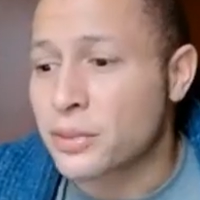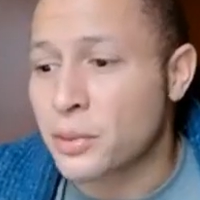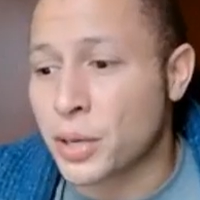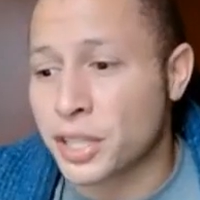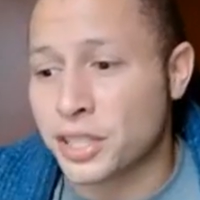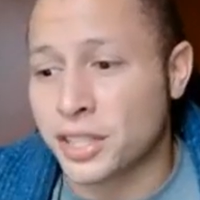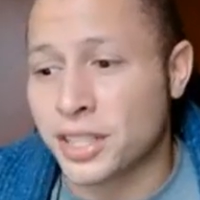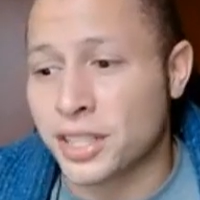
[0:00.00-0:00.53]
the last
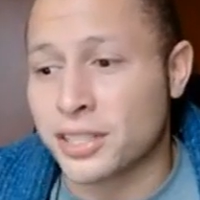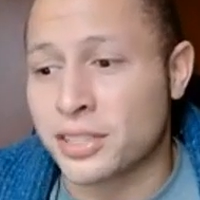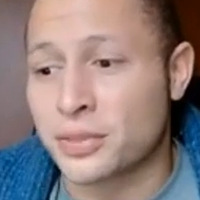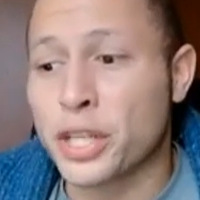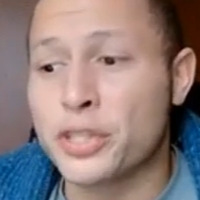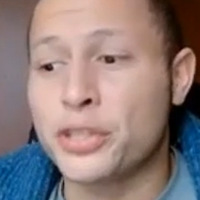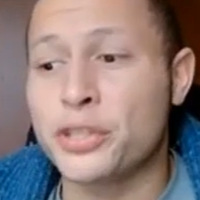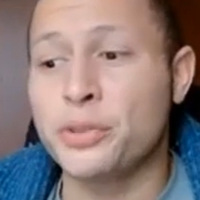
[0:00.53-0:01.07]
question is,
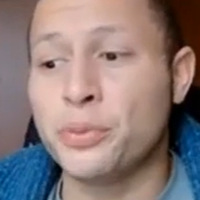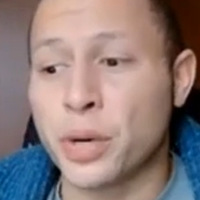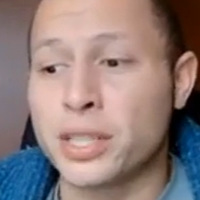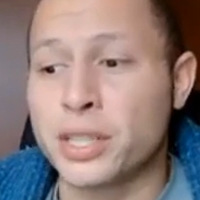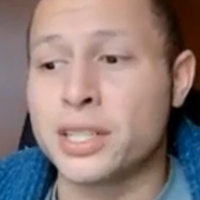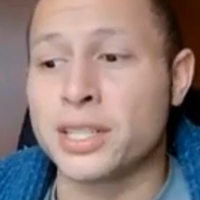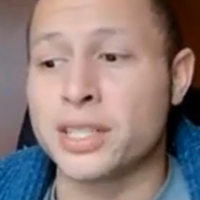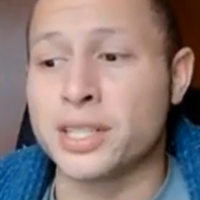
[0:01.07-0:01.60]
what do you
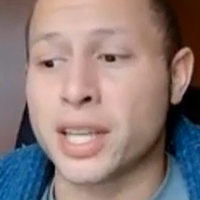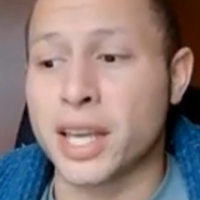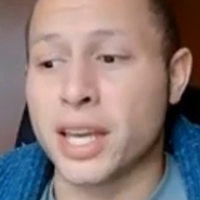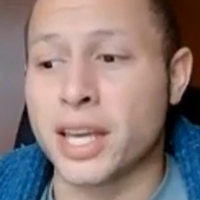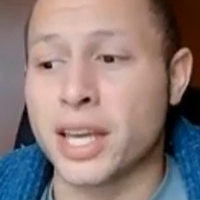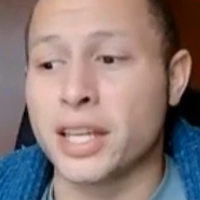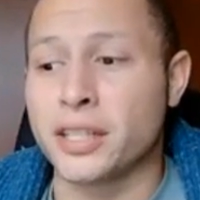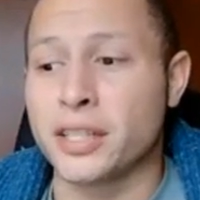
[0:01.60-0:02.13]
want to
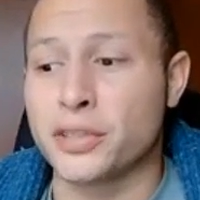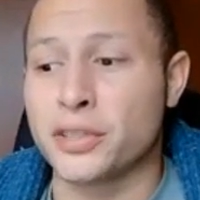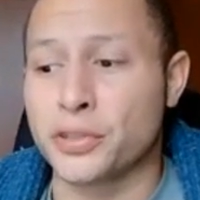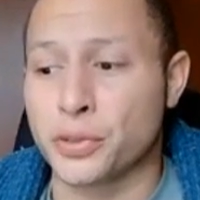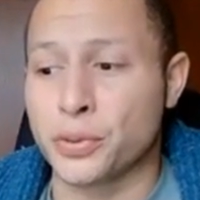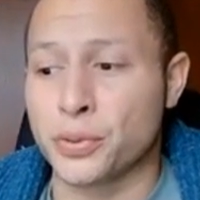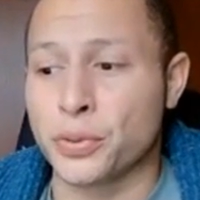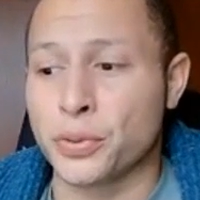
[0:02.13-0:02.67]
say
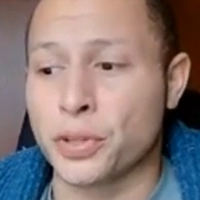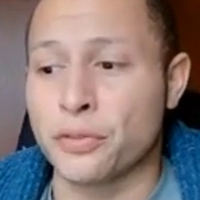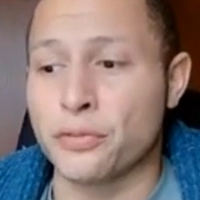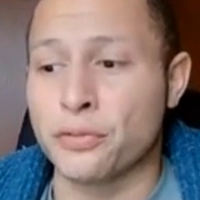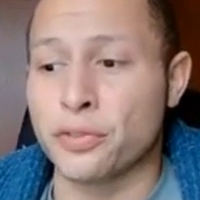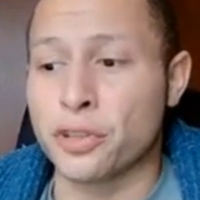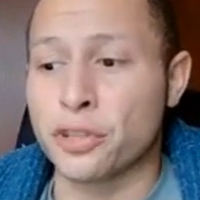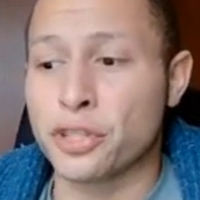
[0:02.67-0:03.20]
to
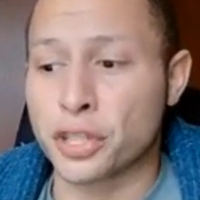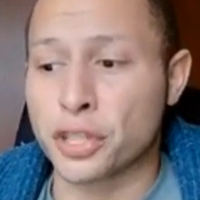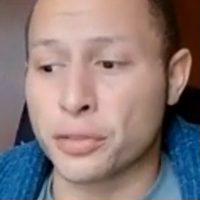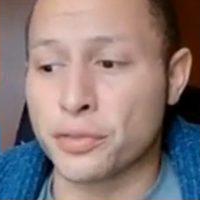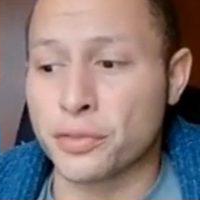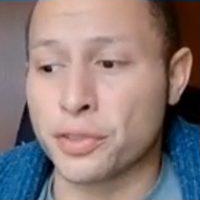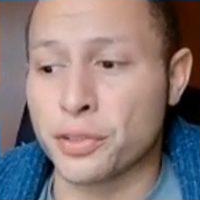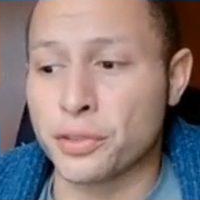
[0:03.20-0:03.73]
the version
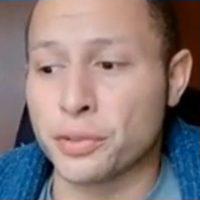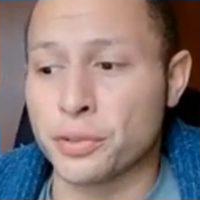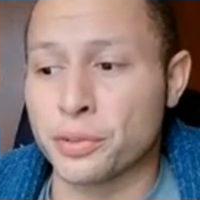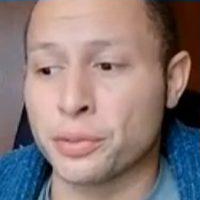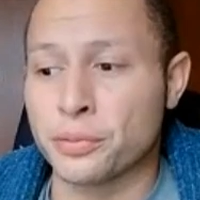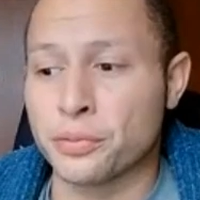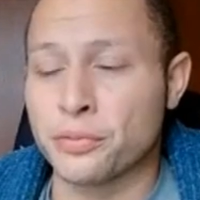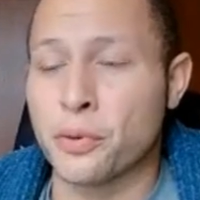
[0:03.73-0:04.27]
of
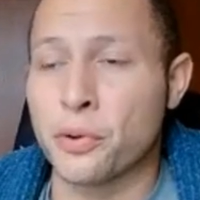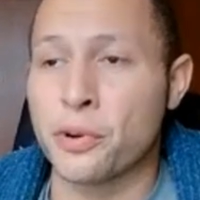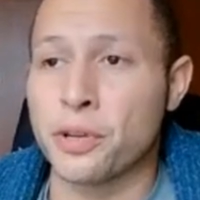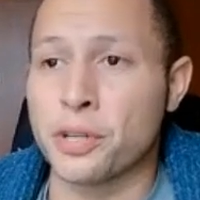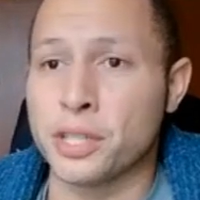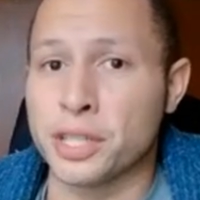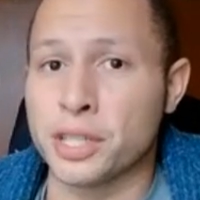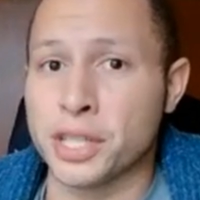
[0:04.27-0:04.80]
you
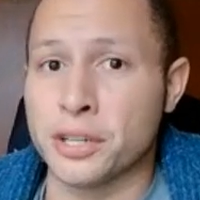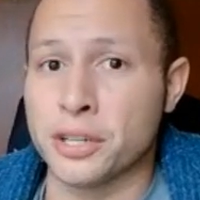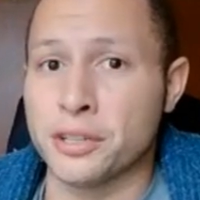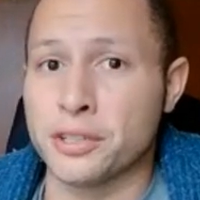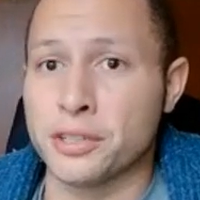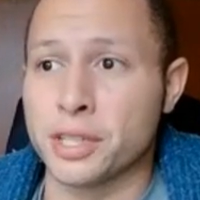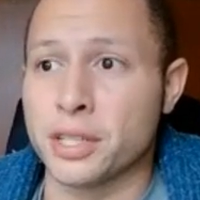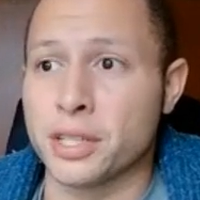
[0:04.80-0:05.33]
4
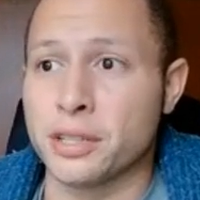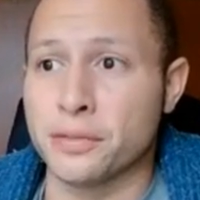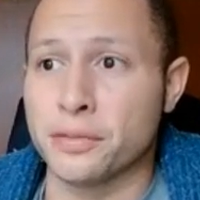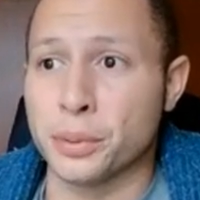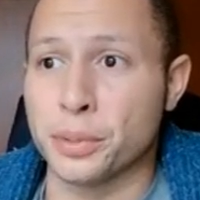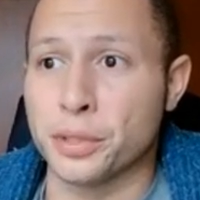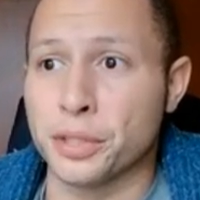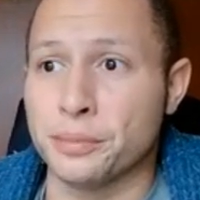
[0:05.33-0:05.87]
years in the
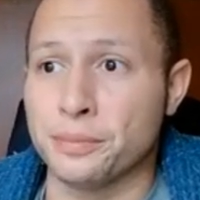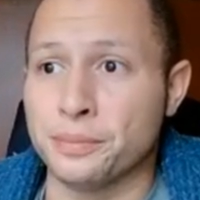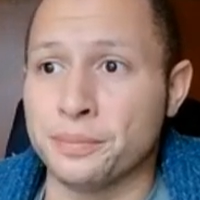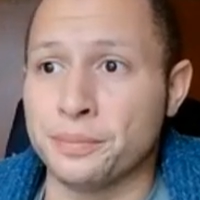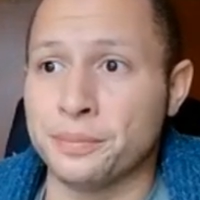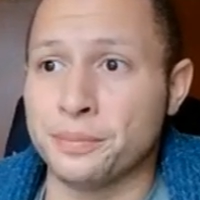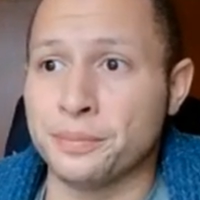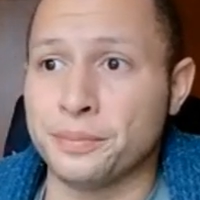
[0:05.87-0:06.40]
future?